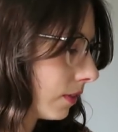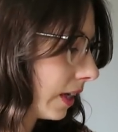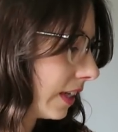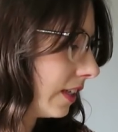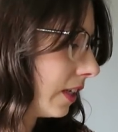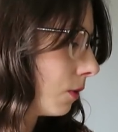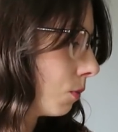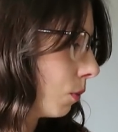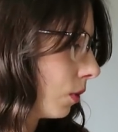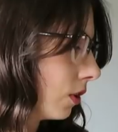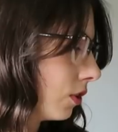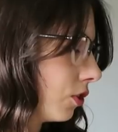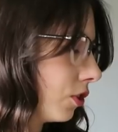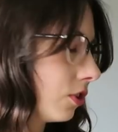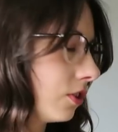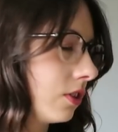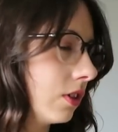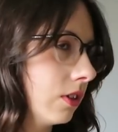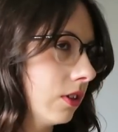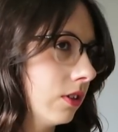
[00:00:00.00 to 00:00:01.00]
I didn't want
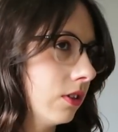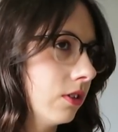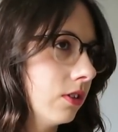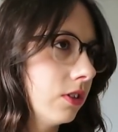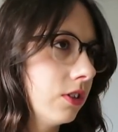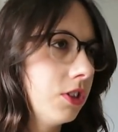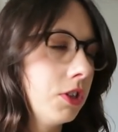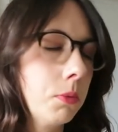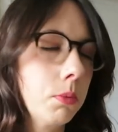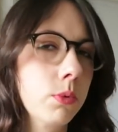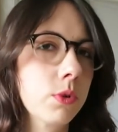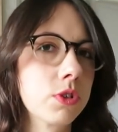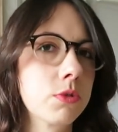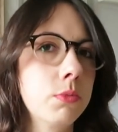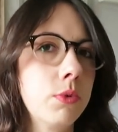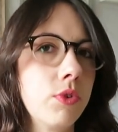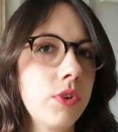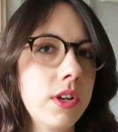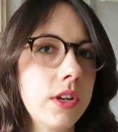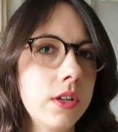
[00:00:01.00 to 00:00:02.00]
just a
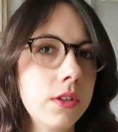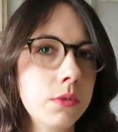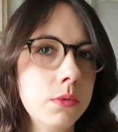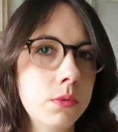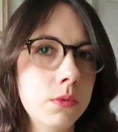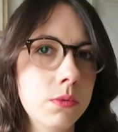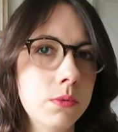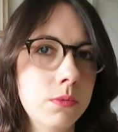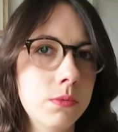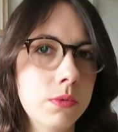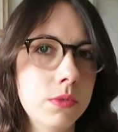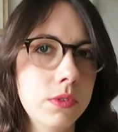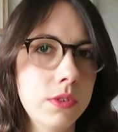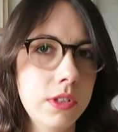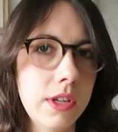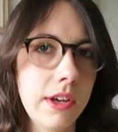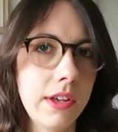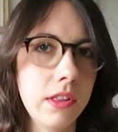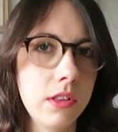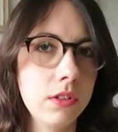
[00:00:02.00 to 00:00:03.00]
superwash merino
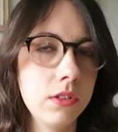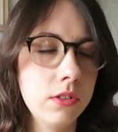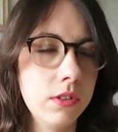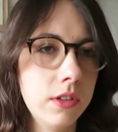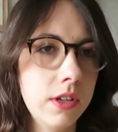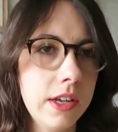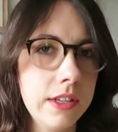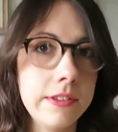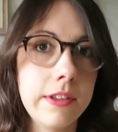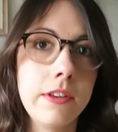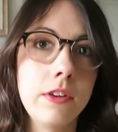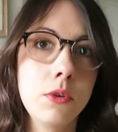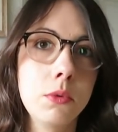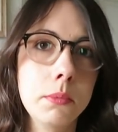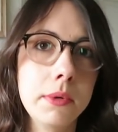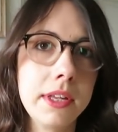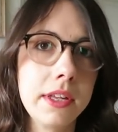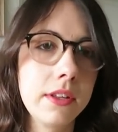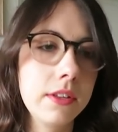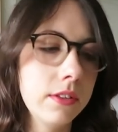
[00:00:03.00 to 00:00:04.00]
nylon, as I
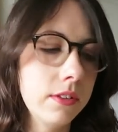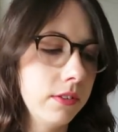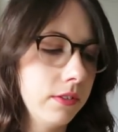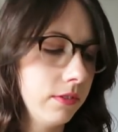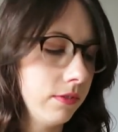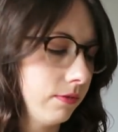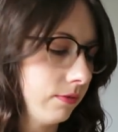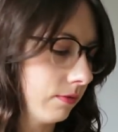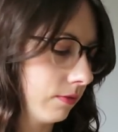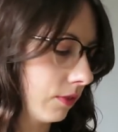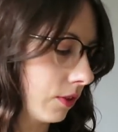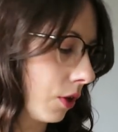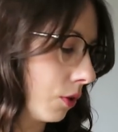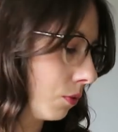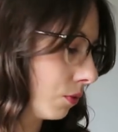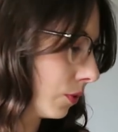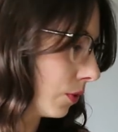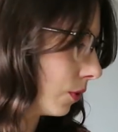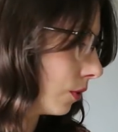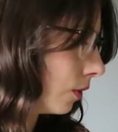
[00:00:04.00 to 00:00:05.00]
normally
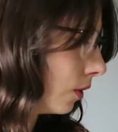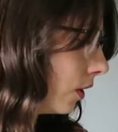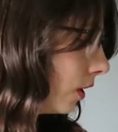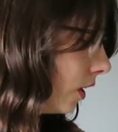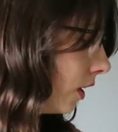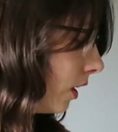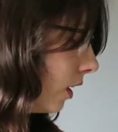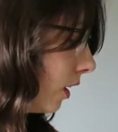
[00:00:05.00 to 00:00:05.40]
go for.